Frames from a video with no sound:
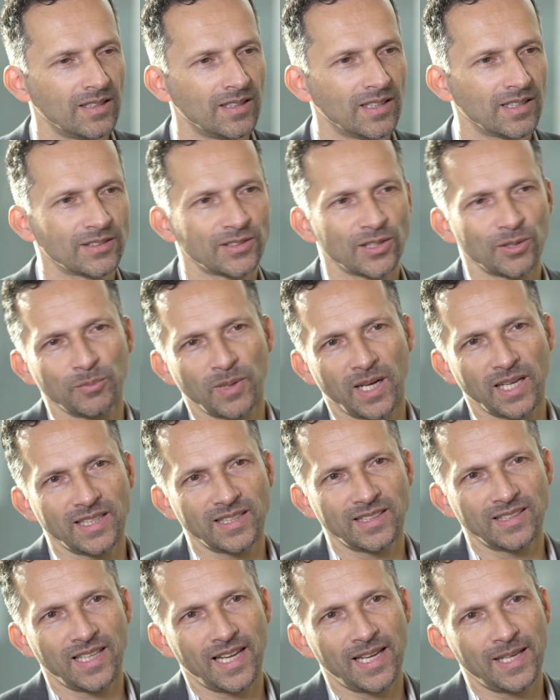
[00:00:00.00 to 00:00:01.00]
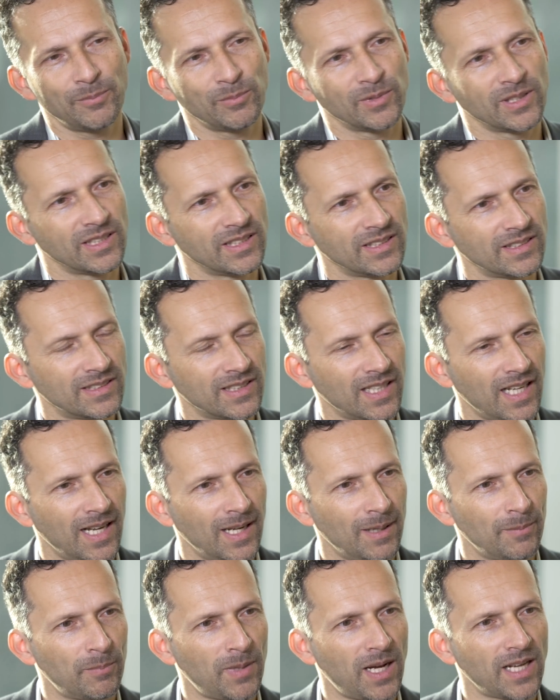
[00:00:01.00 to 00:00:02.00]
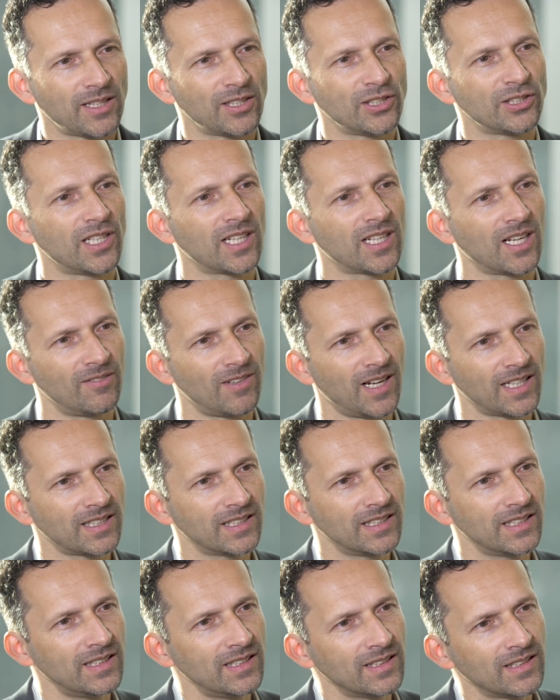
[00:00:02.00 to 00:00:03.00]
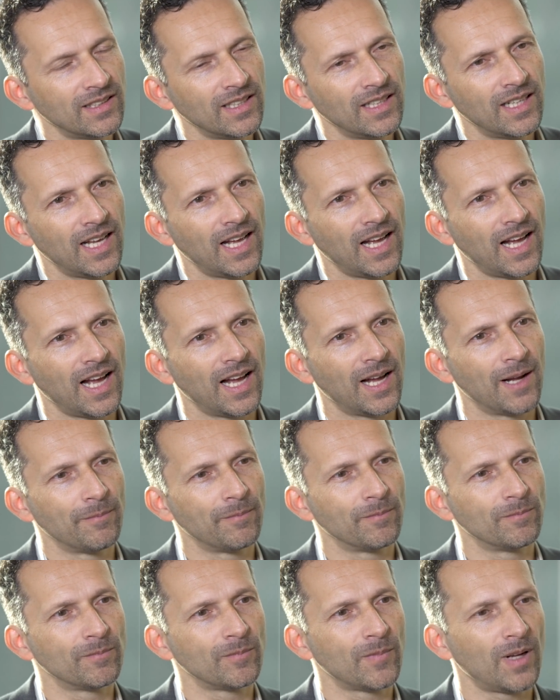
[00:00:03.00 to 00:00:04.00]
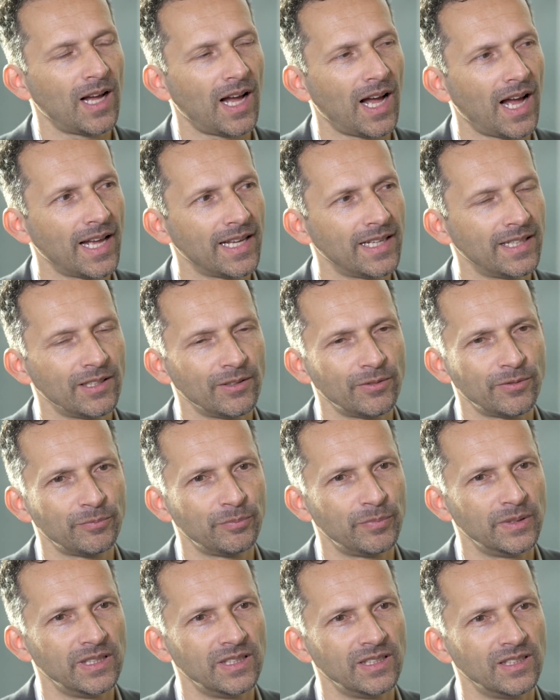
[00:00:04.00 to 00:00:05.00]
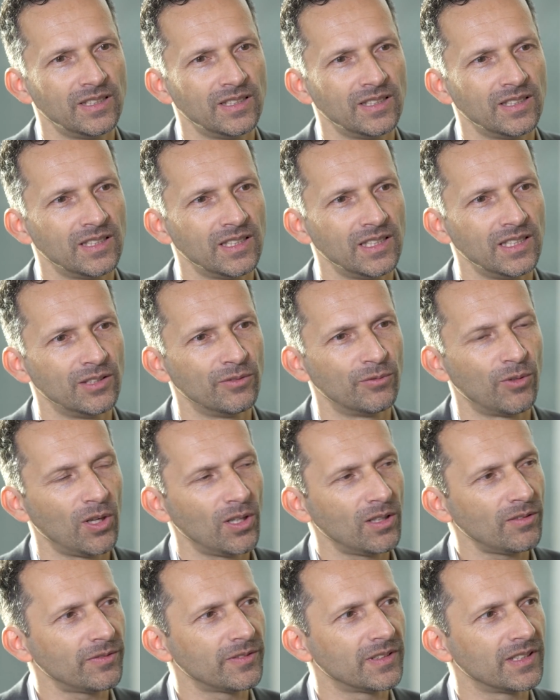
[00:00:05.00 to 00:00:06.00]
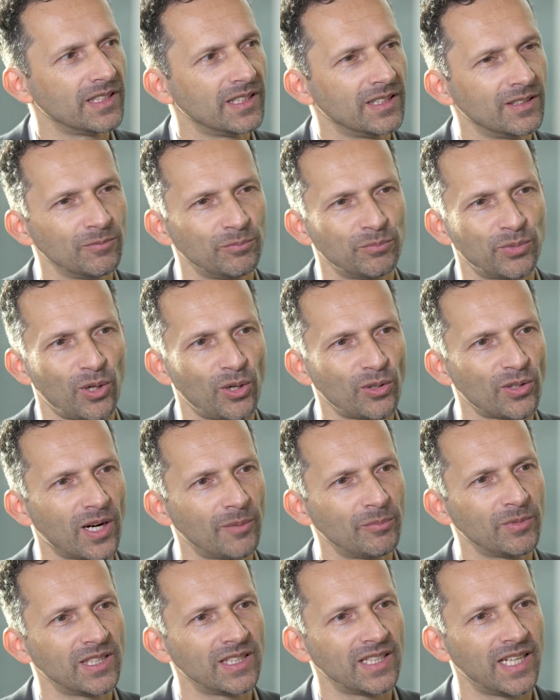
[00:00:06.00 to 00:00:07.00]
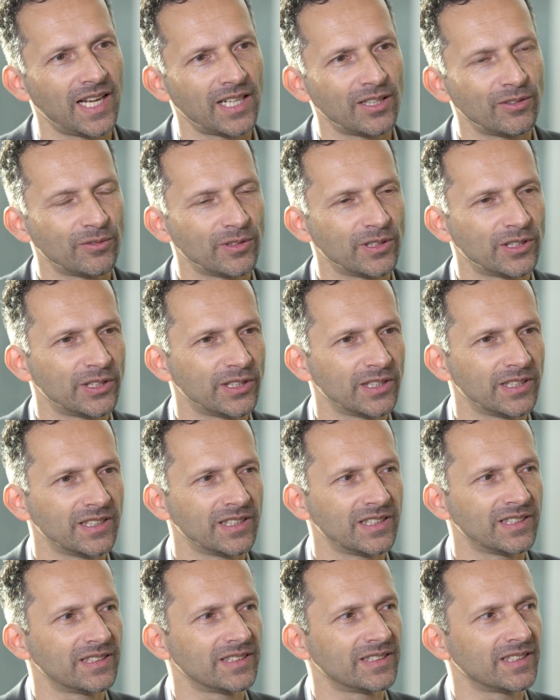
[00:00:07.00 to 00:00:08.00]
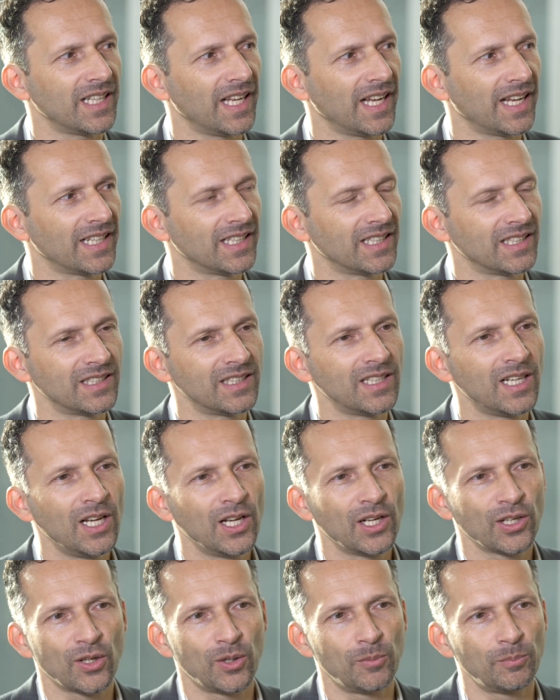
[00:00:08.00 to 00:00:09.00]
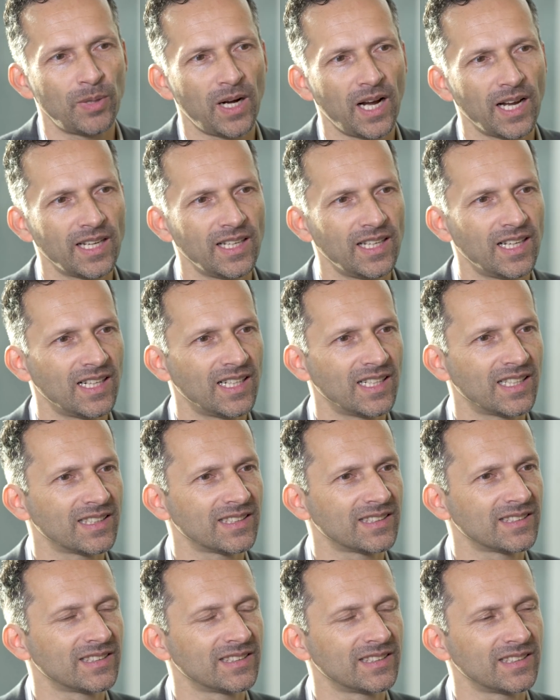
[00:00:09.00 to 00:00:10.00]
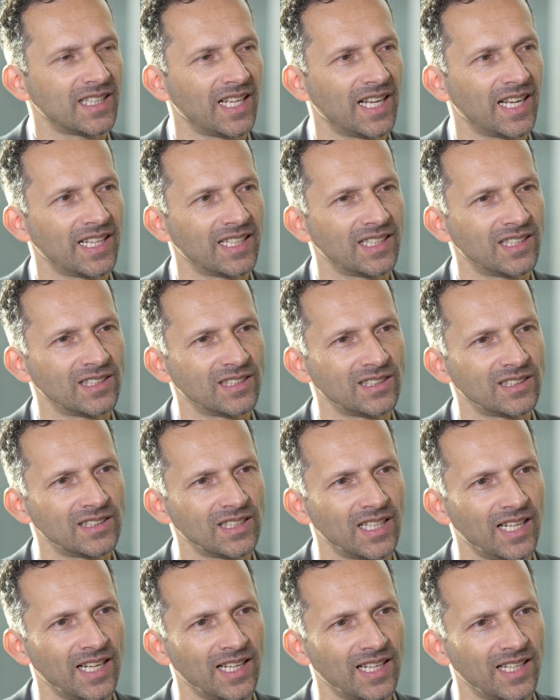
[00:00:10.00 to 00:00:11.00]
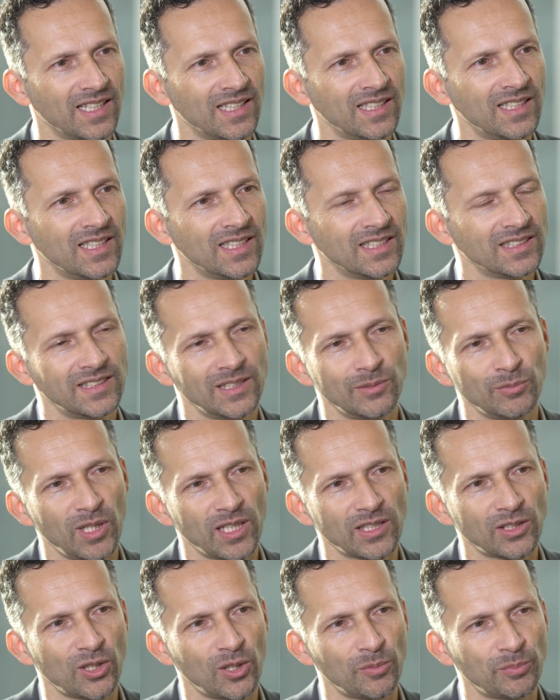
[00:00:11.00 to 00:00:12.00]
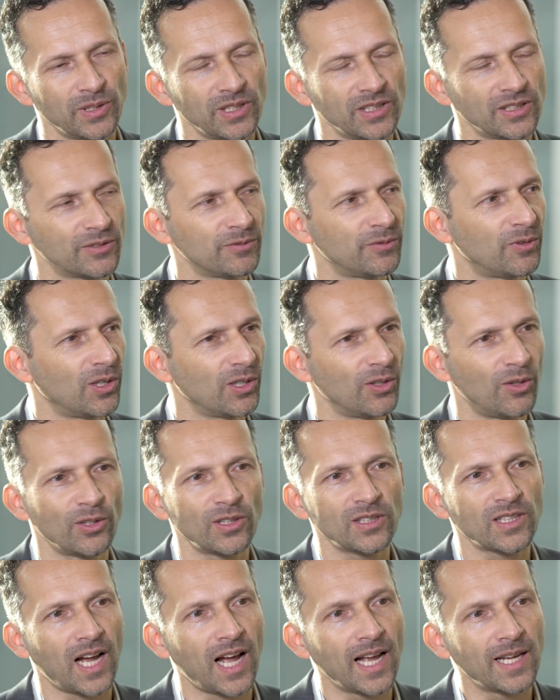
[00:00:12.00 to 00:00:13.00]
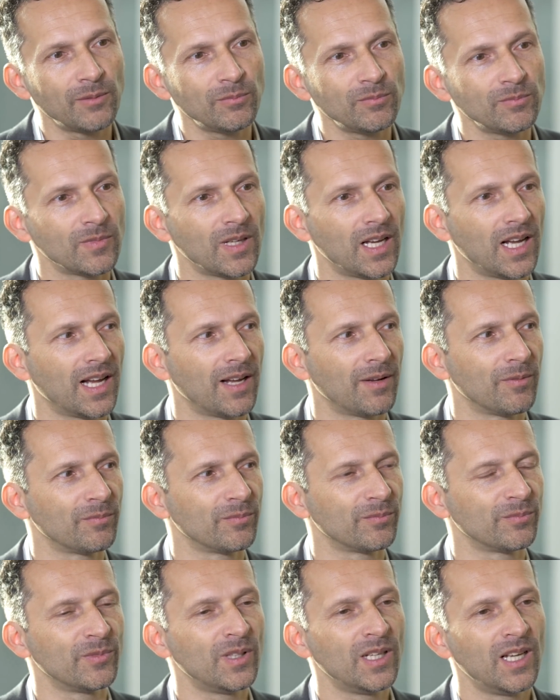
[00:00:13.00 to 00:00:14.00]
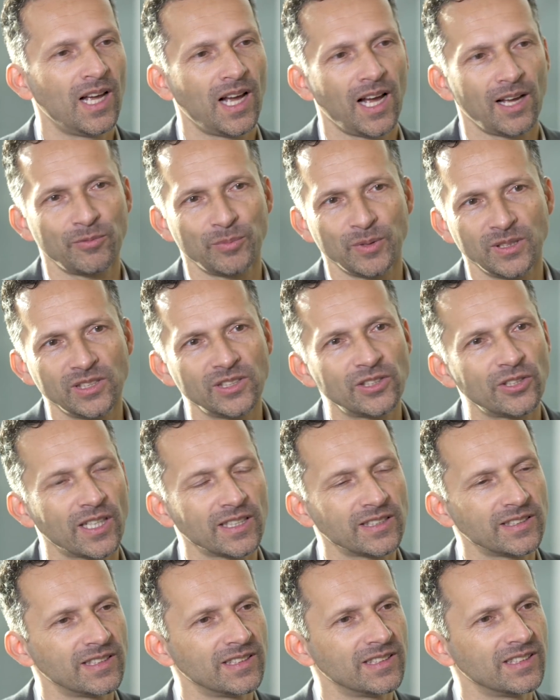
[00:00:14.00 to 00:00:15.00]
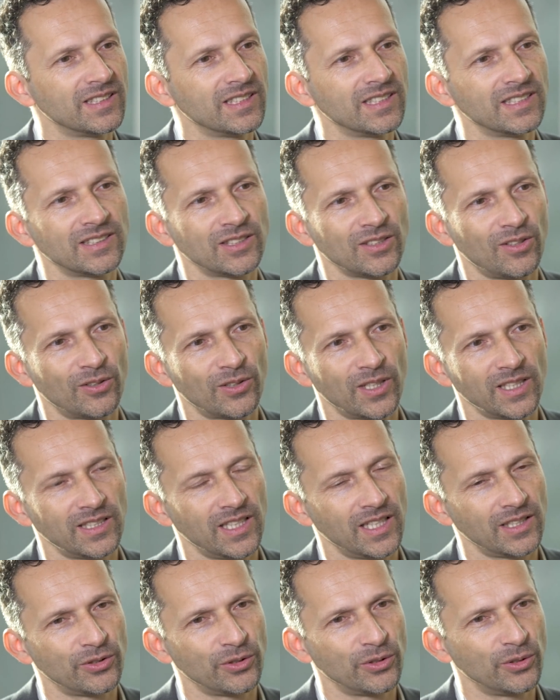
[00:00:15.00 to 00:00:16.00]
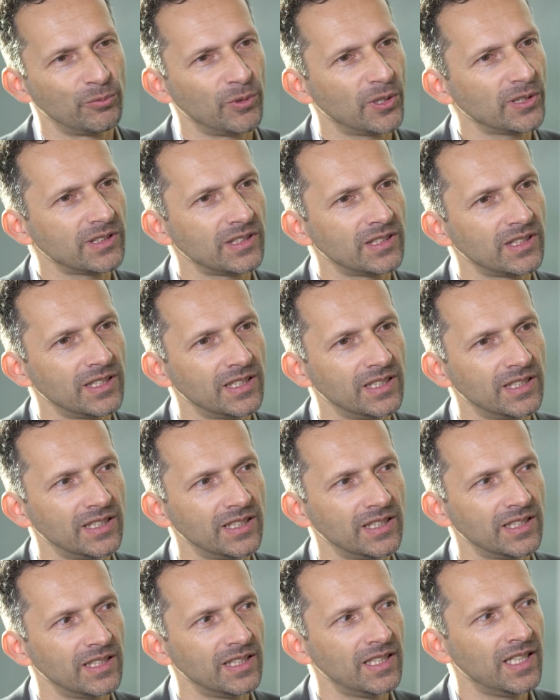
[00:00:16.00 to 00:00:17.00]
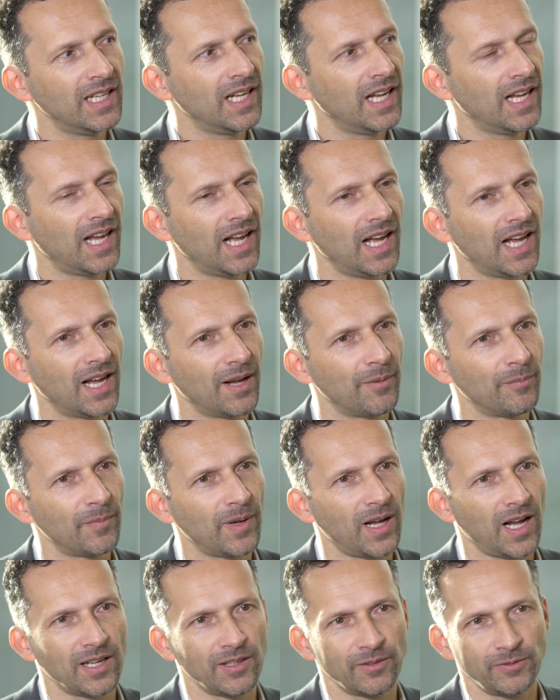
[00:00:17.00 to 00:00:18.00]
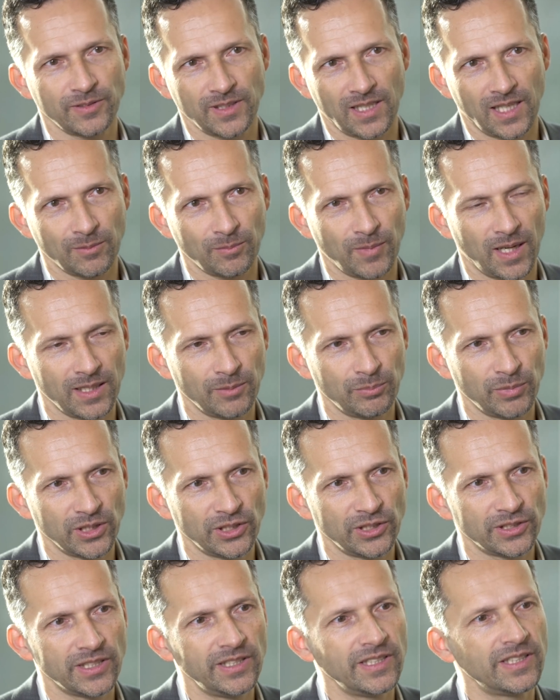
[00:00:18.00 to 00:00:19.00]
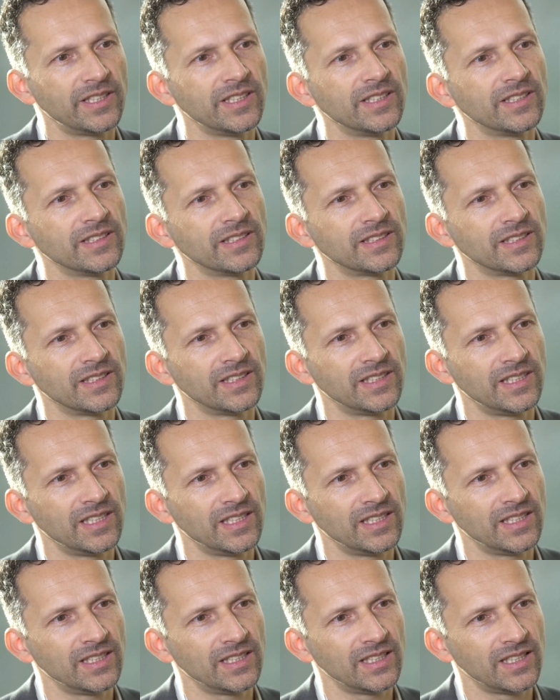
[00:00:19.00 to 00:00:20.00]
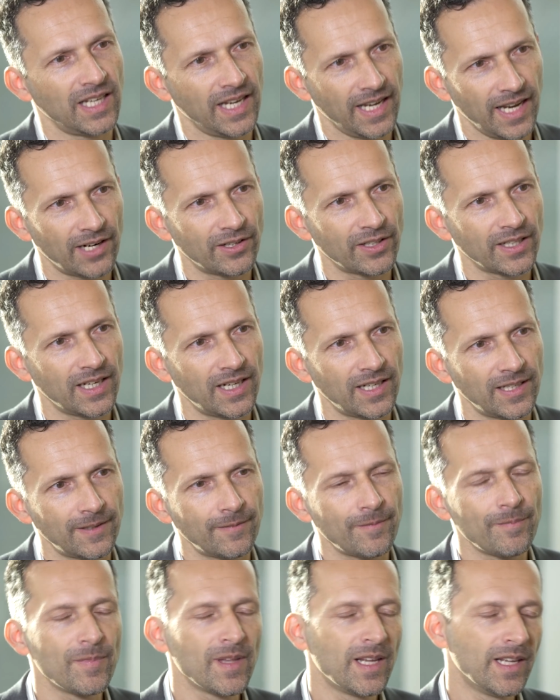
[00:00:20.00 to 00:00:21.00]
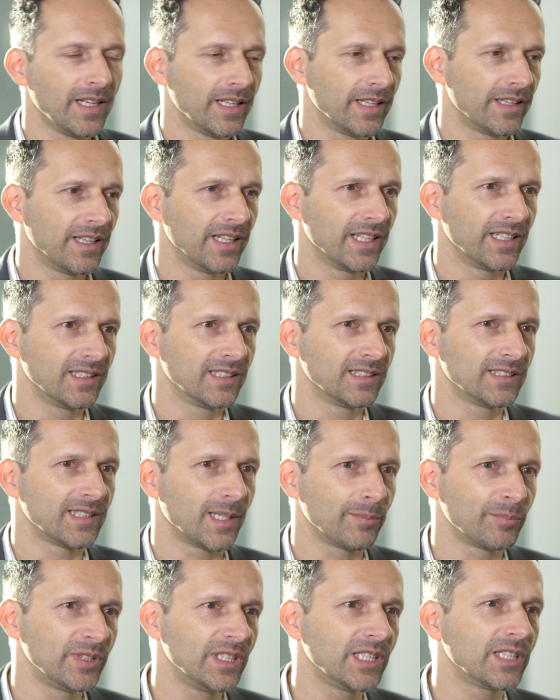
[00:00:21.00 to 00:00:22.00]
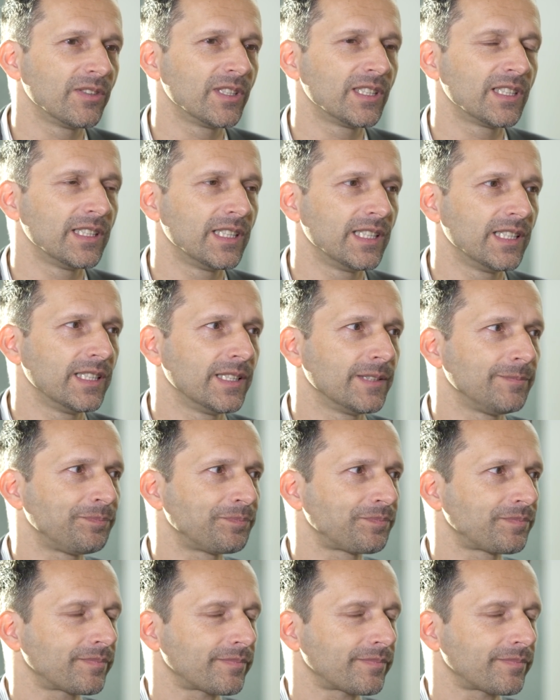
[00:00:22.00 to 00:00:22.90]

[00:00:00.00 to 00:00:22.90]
Yeah, so my name is uh, Manuel Chakravarty. Um, I've been involved in programming languages and compilers and uh, similar topics for a long time. Um, I've been interested in this already at university. Um, I've done my PhD thesis in the area. Then subsequently,